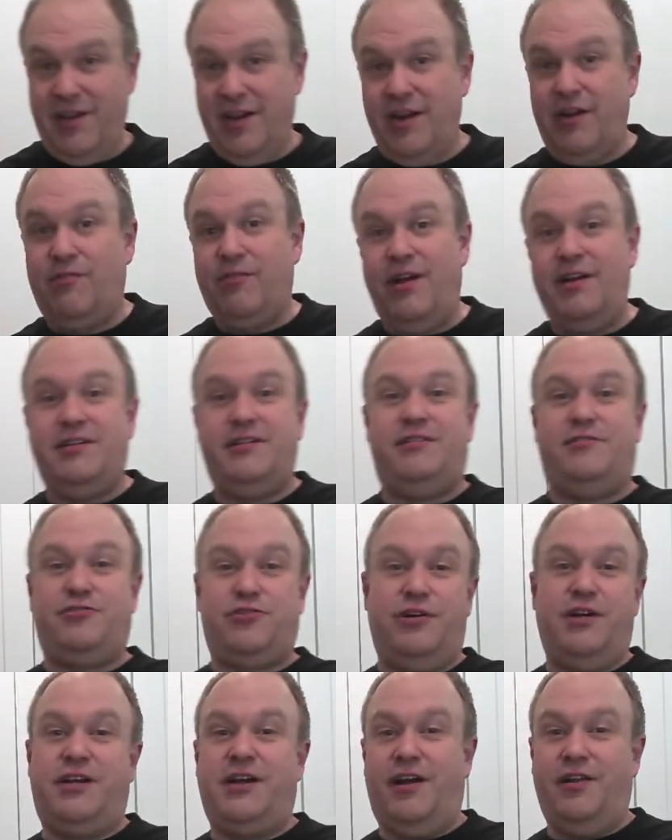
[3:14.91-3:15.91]
Great
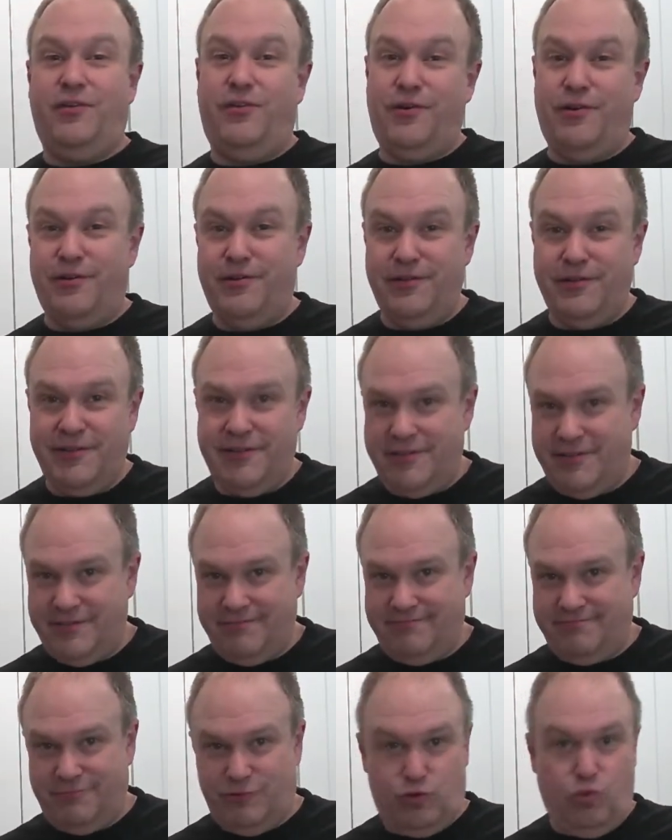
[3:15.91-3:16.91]
trick I learned
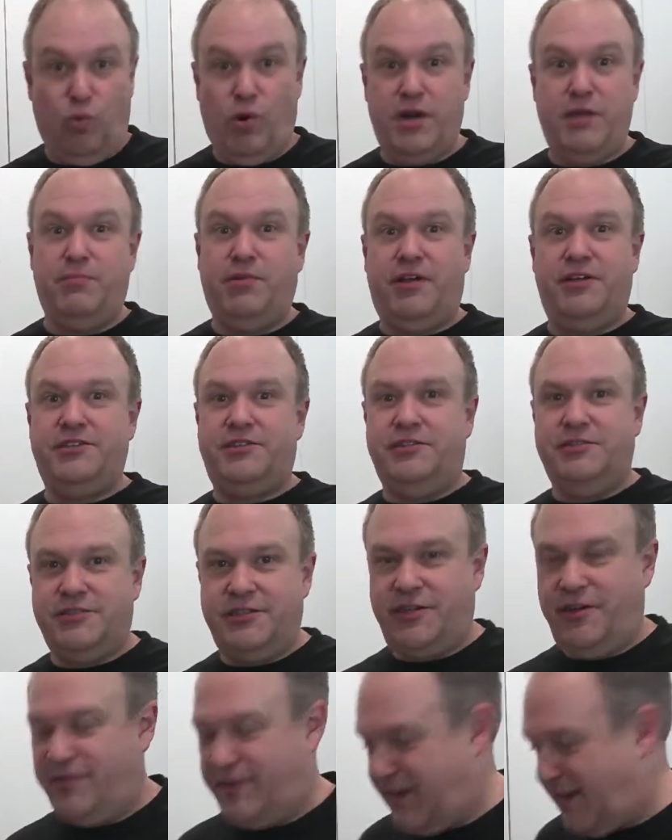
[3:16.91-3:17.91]
20 plus years
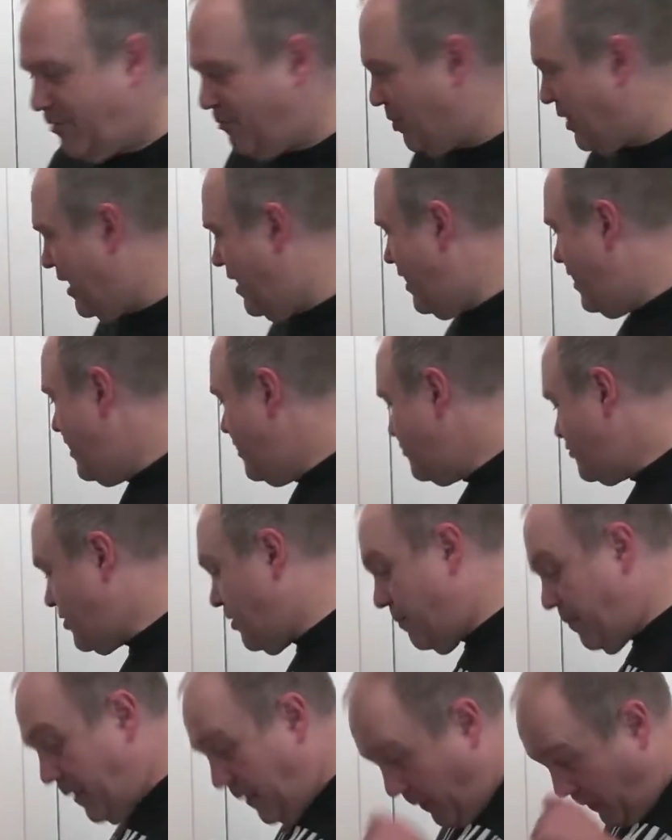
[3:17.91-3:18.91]
ago now.
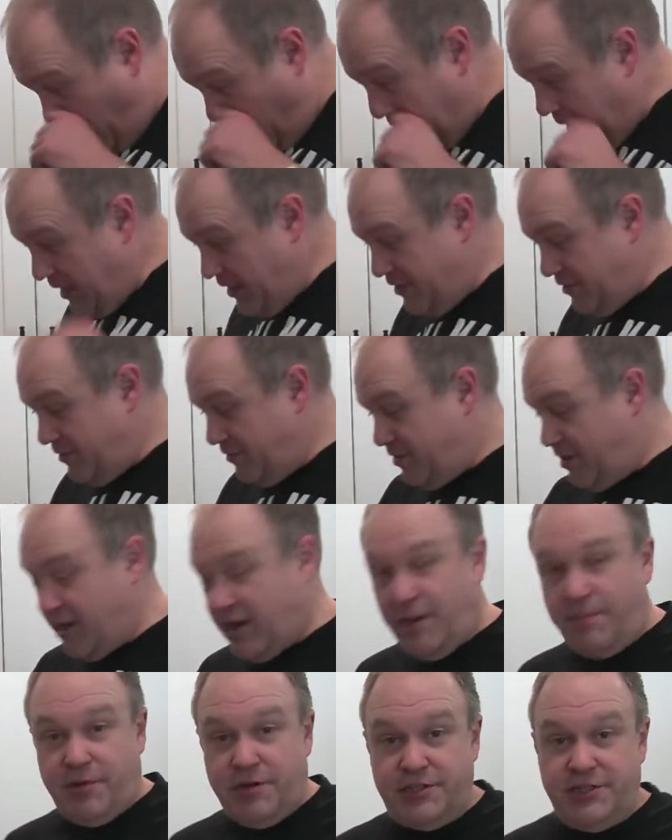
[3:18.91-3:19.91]
So we need to cut
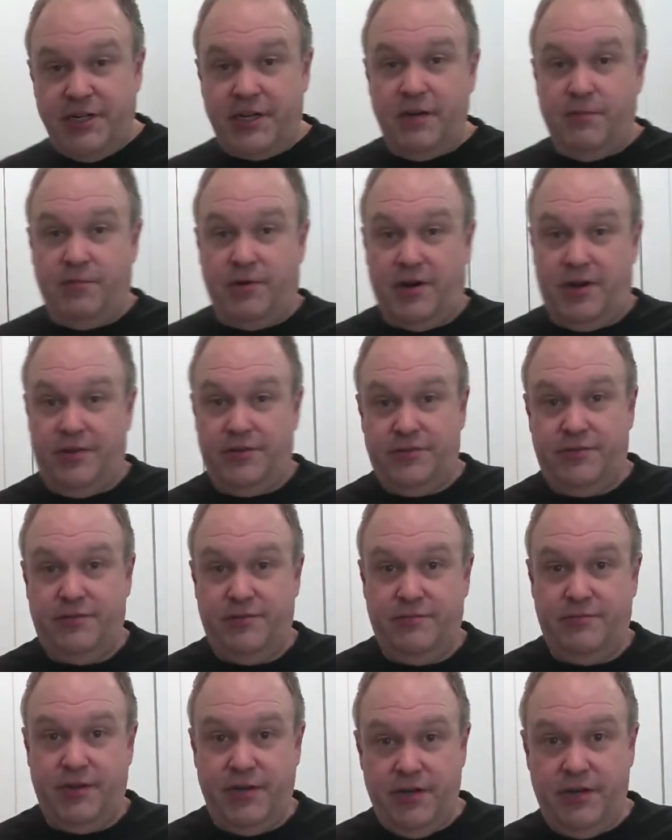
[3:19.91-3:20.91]
up our chicken breast.
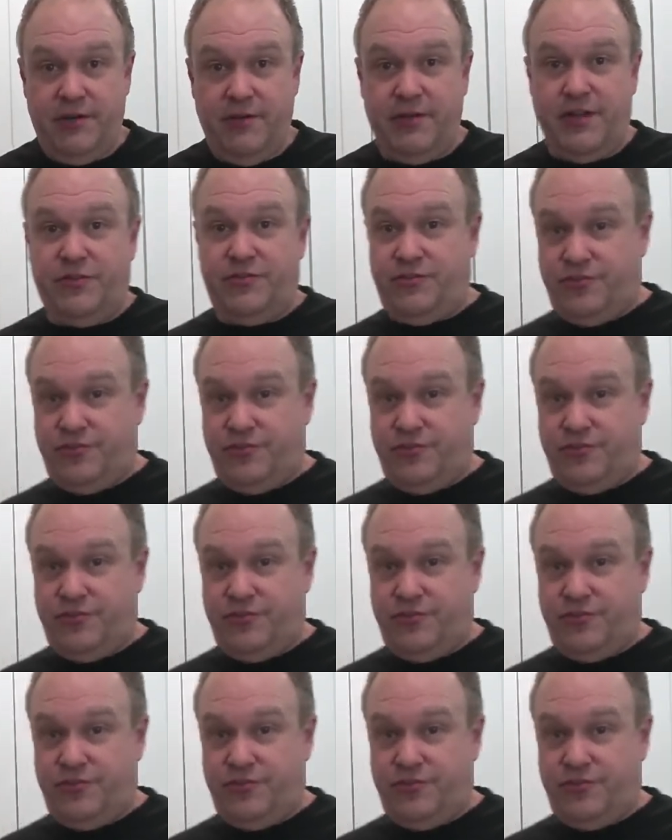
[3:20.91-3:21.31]
We need to do that.